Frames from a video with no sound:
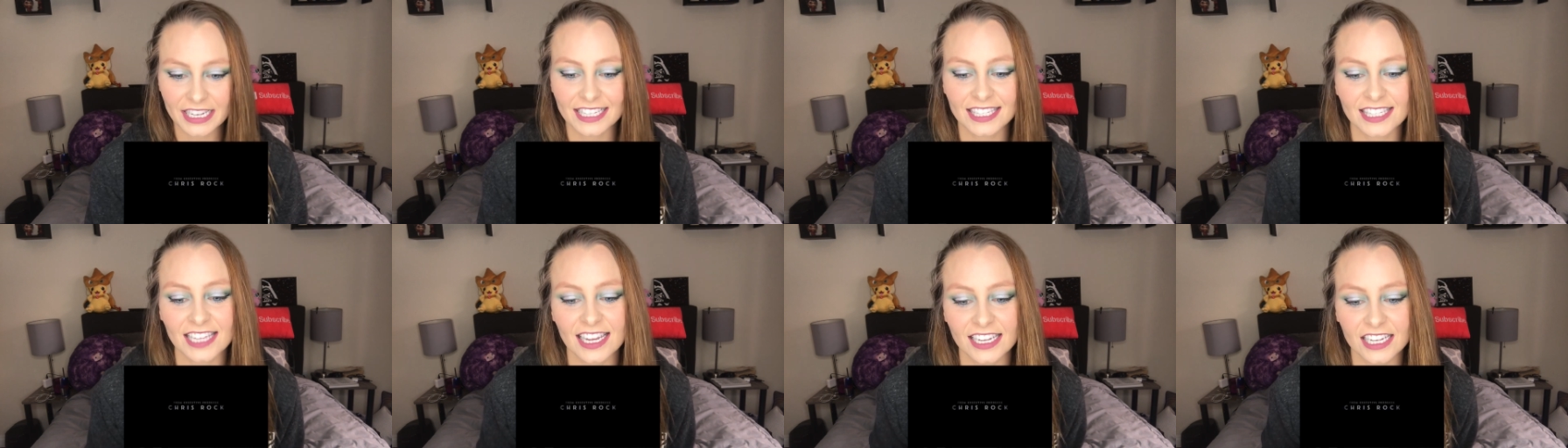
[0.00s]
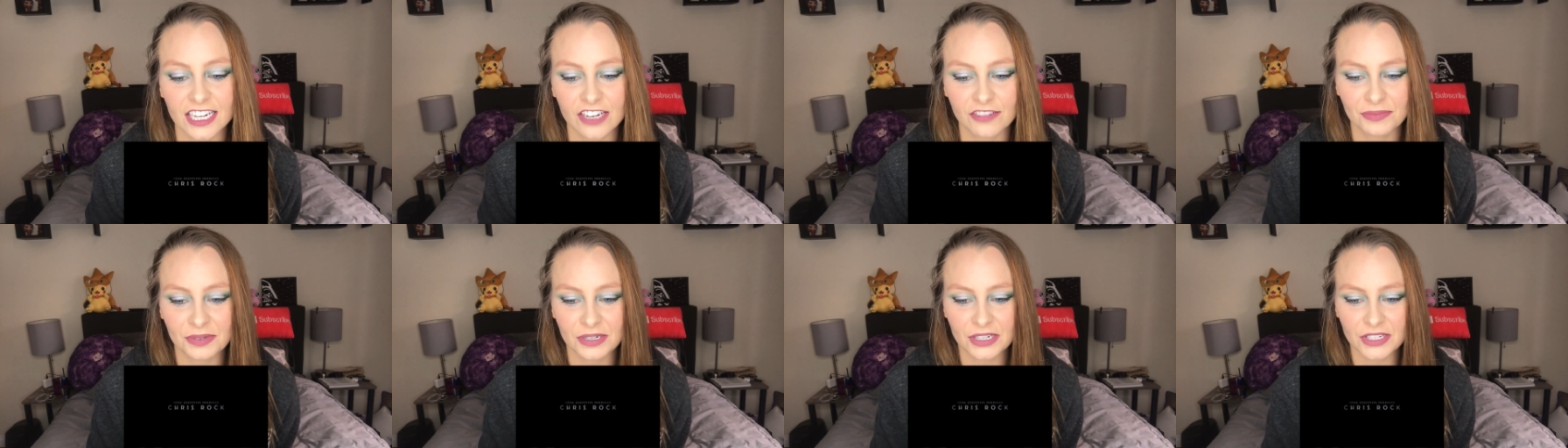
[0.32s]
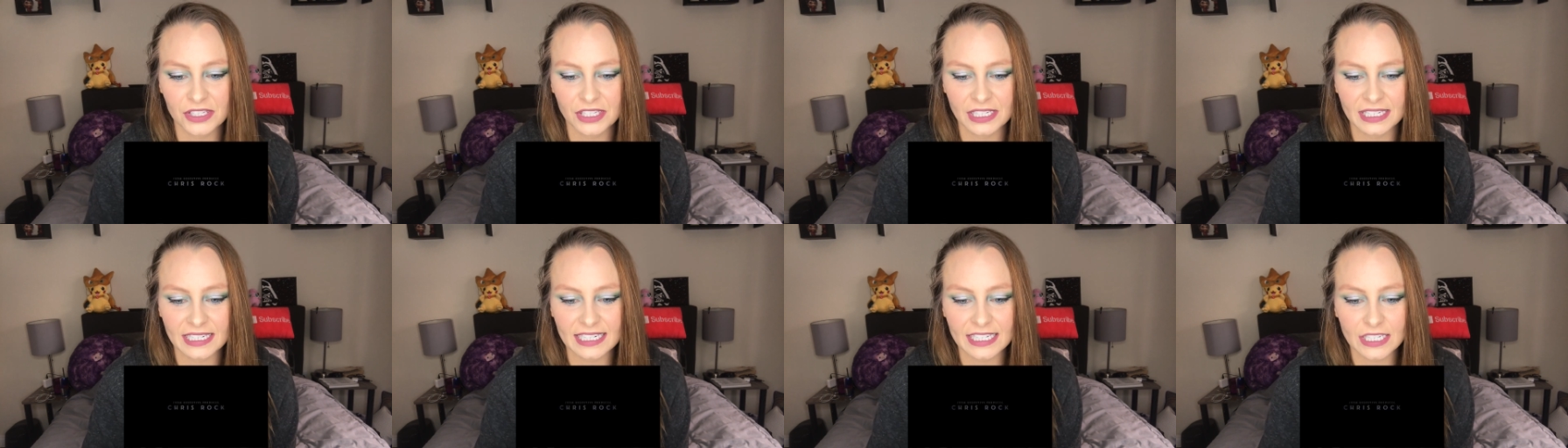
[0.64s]
Executive
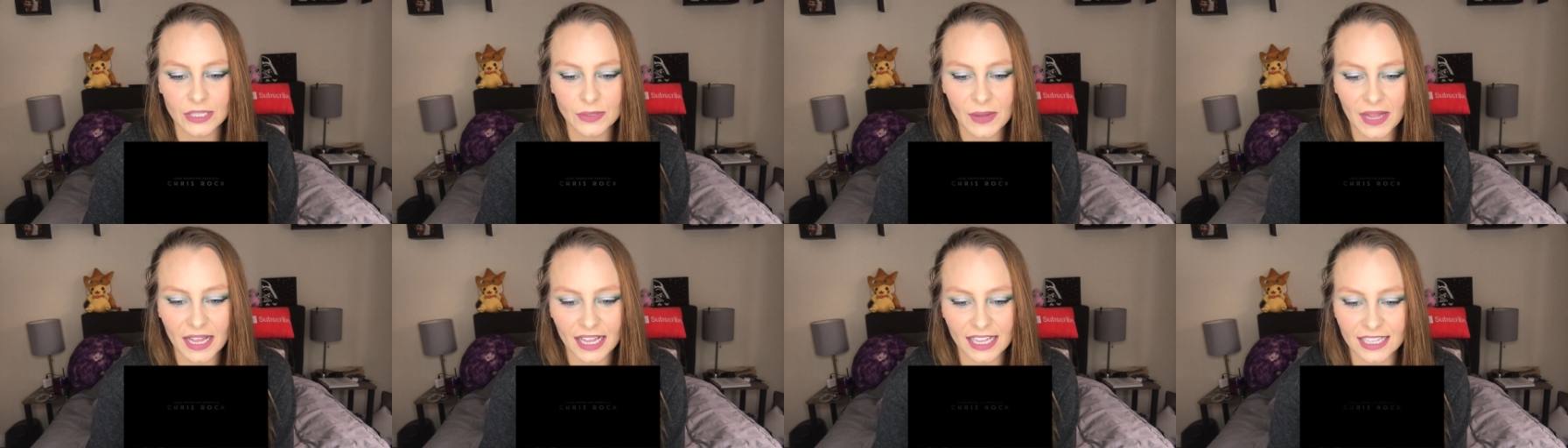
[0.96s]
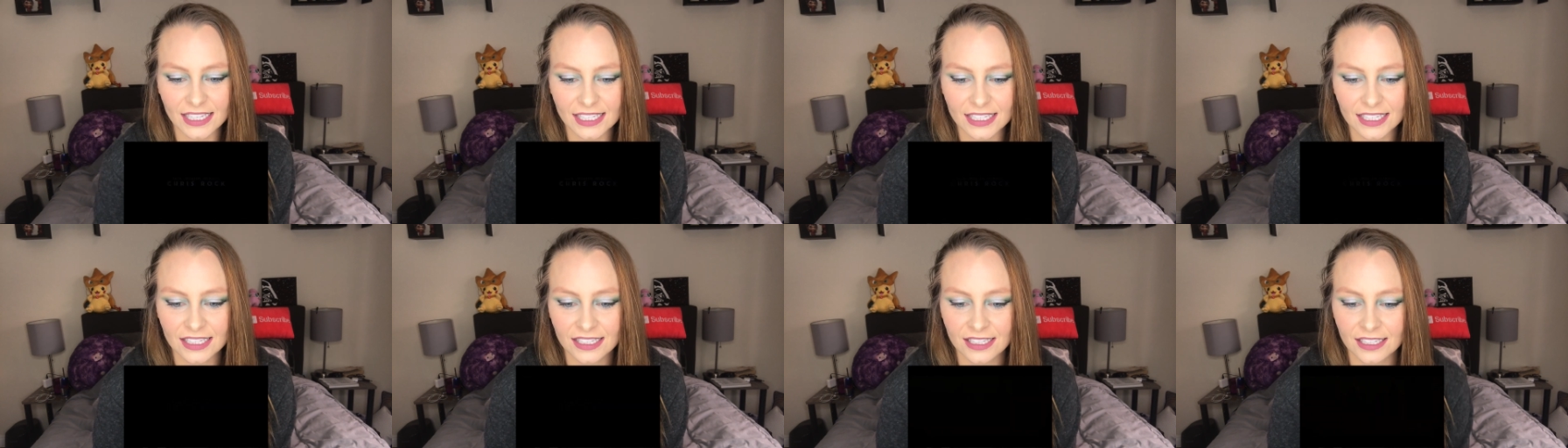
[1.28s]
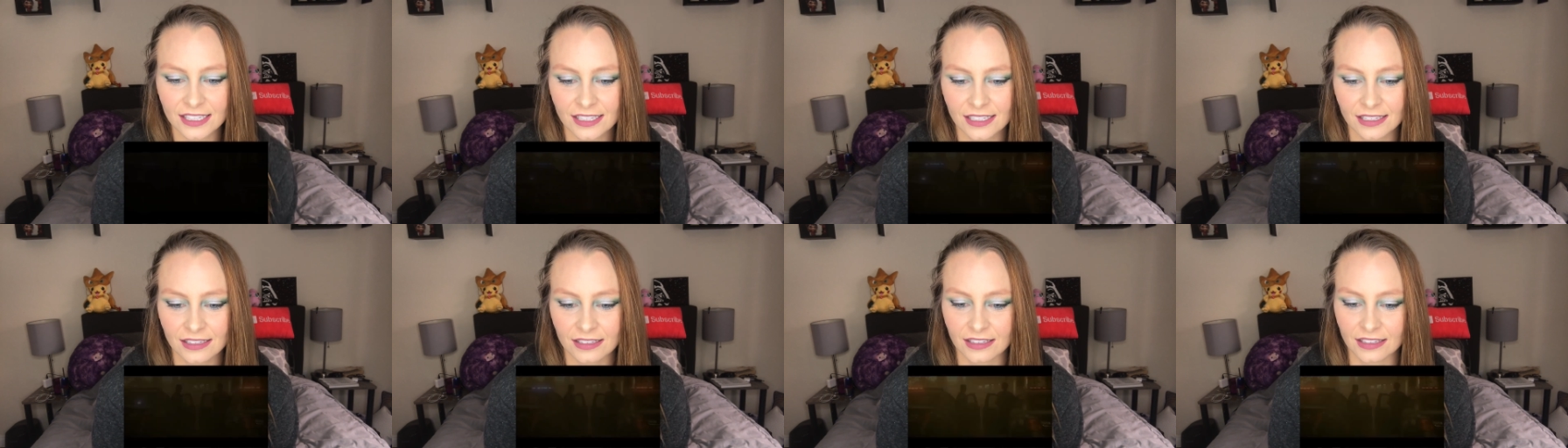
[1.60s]
produced it as well.
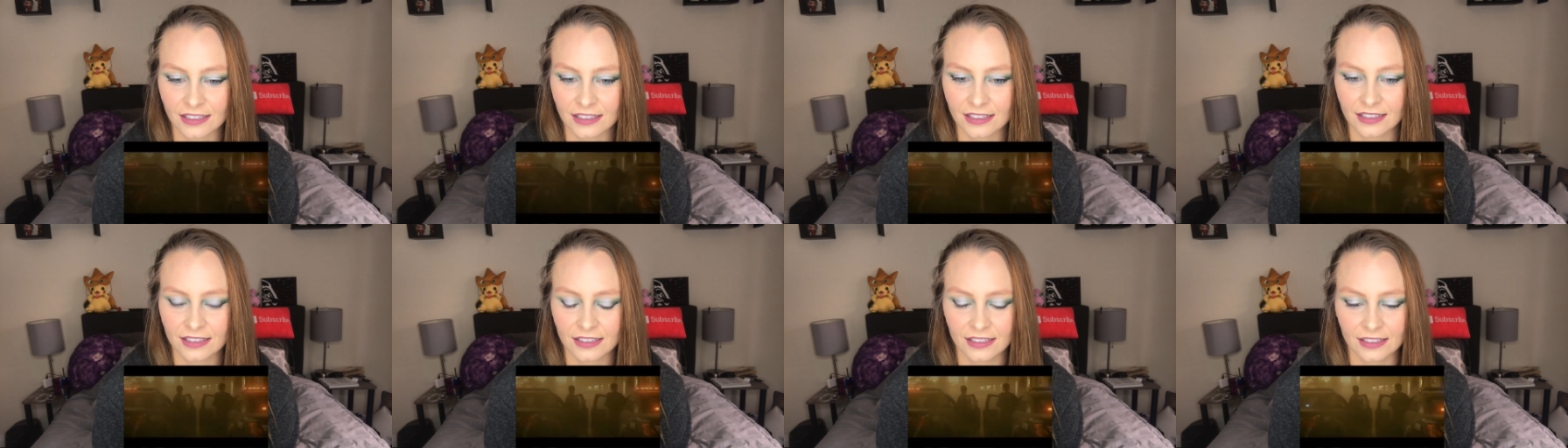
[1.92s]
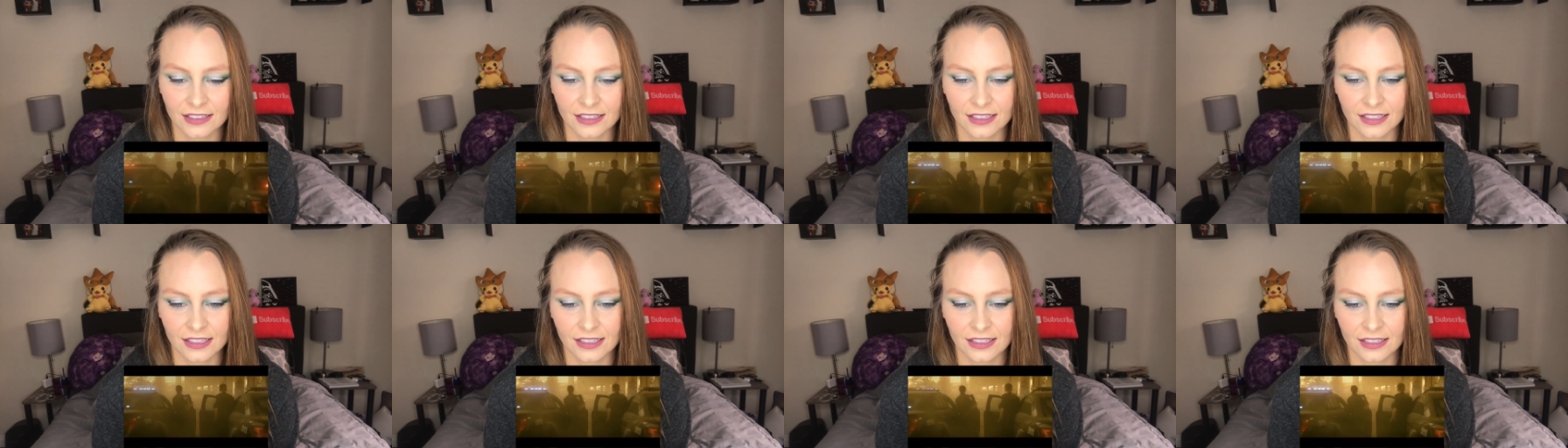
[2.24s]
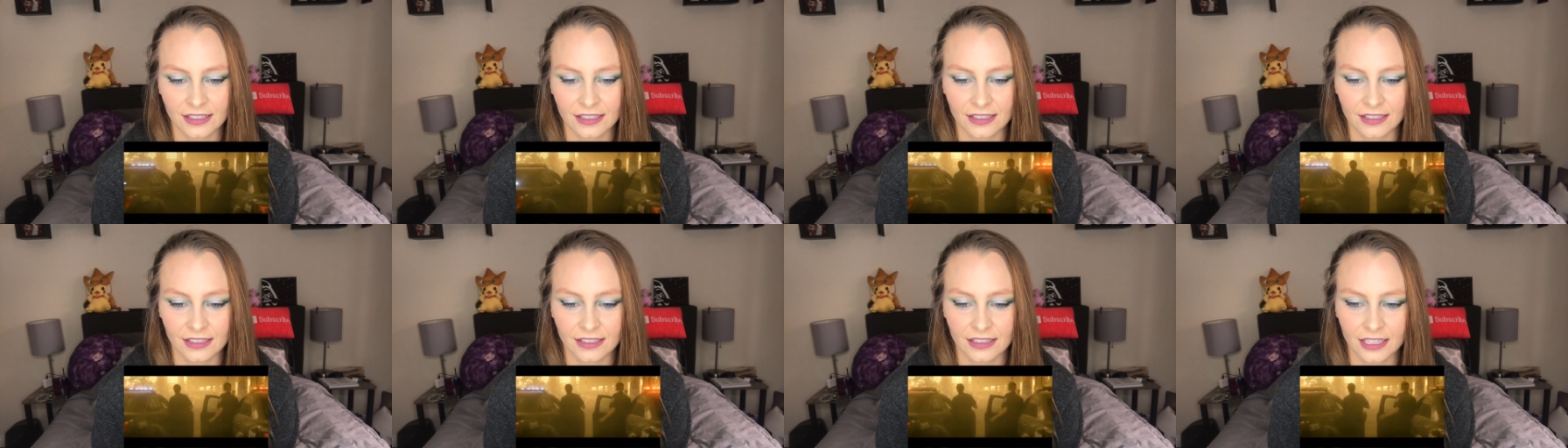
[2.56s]
Whoever
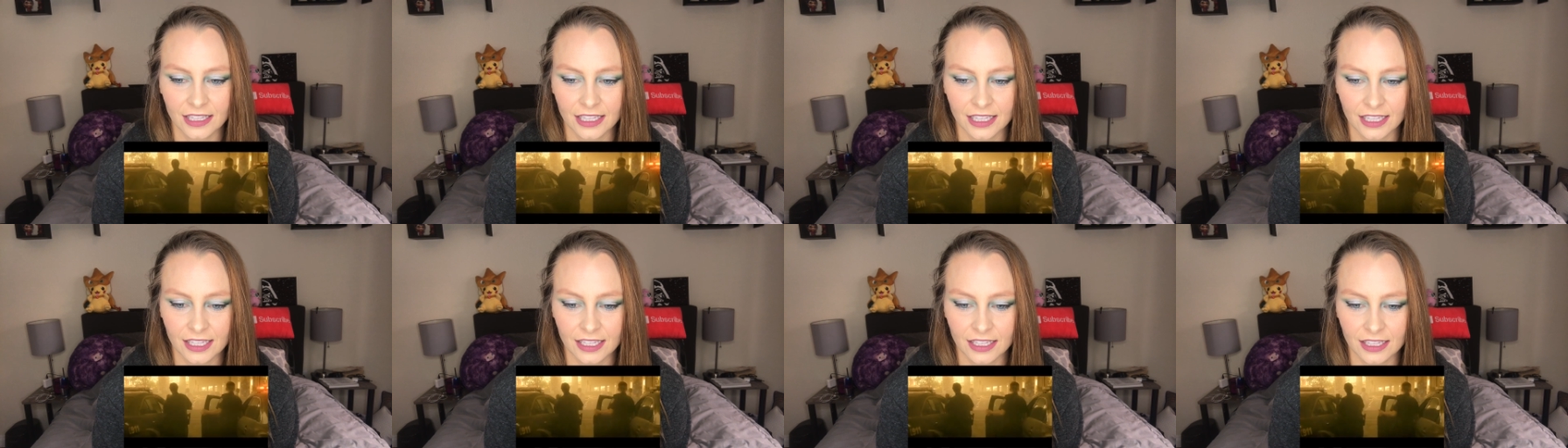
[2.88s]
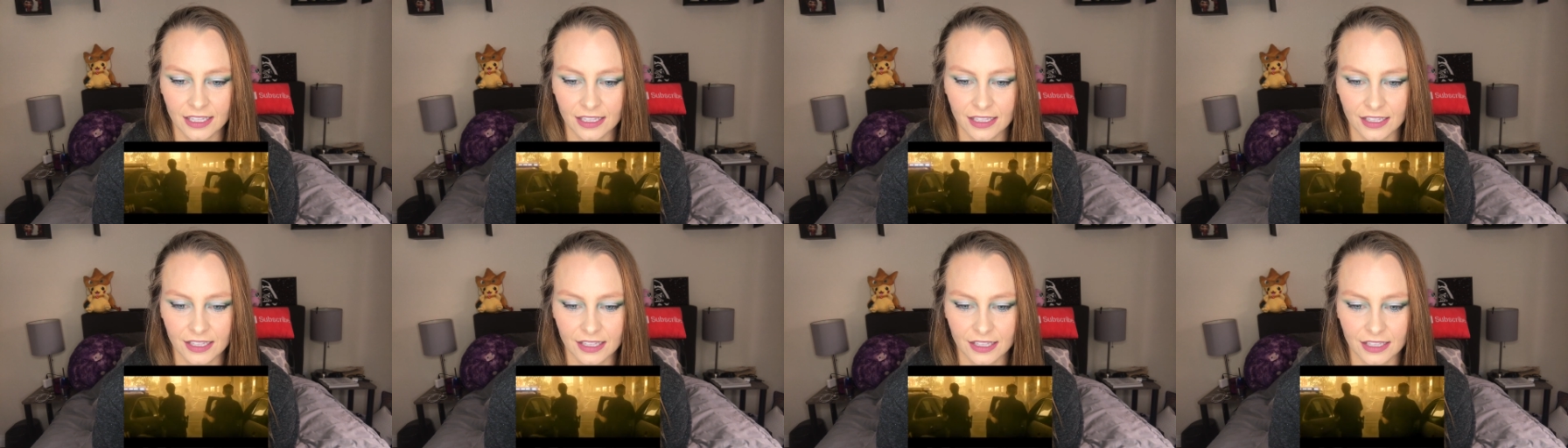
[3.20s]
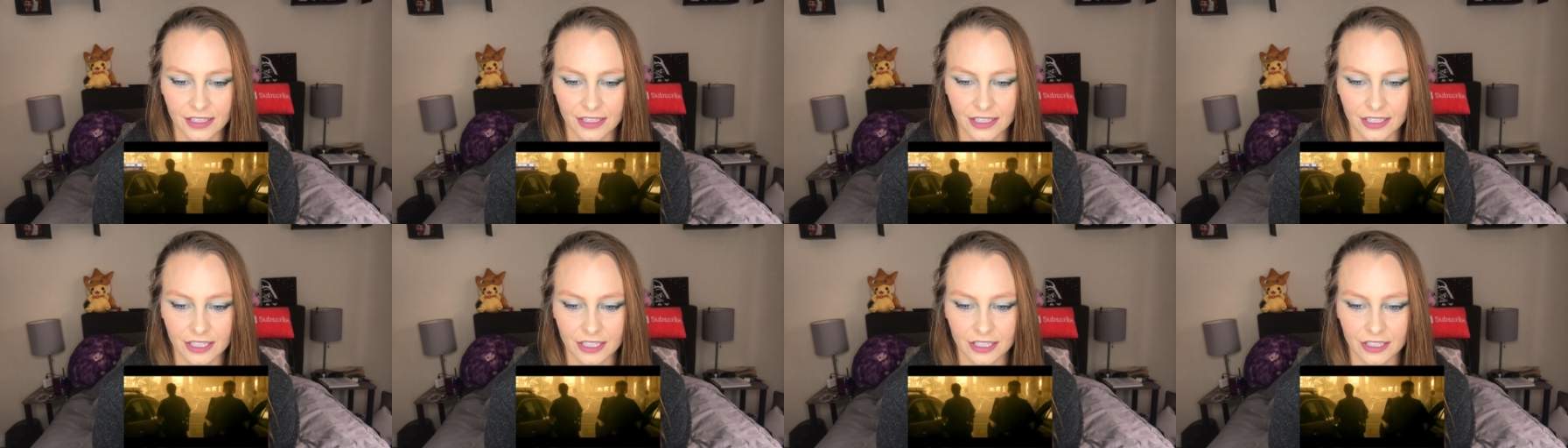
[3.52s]
did this has another
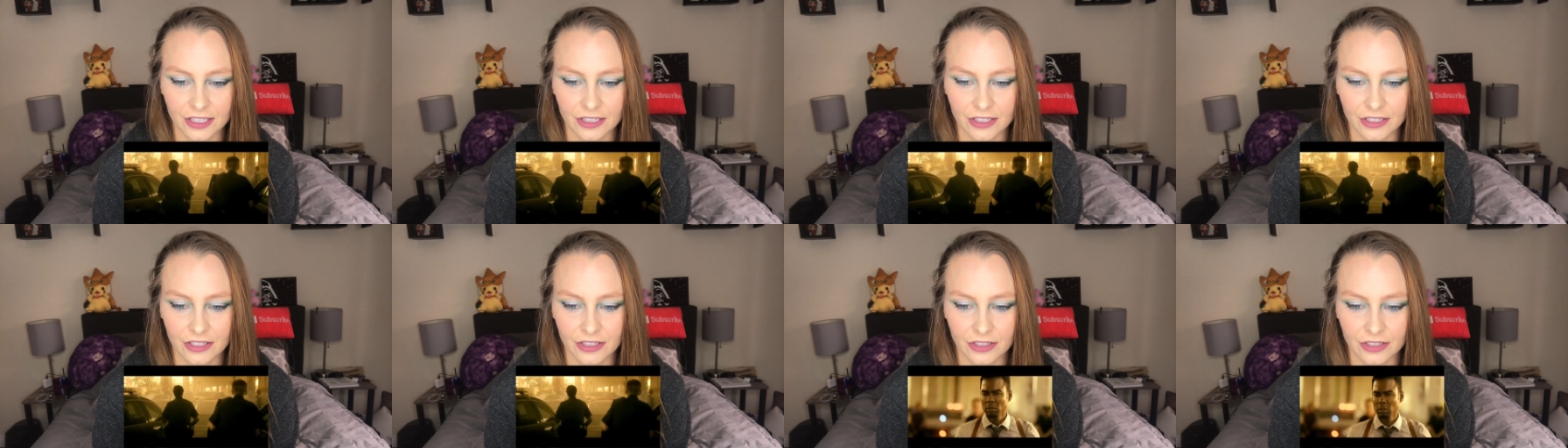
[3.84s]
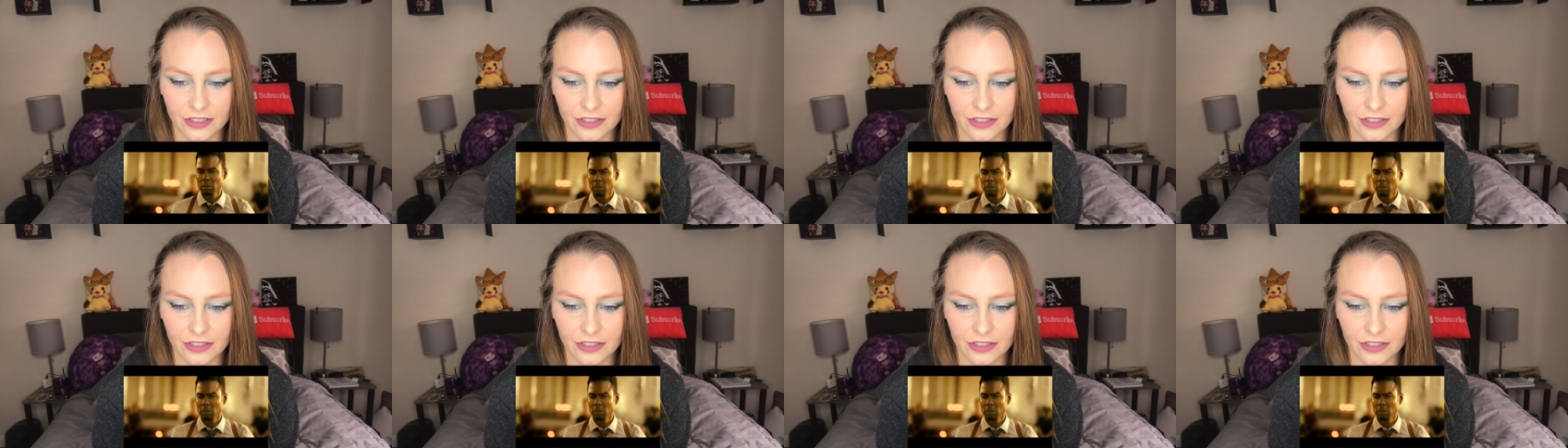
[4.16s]
motive.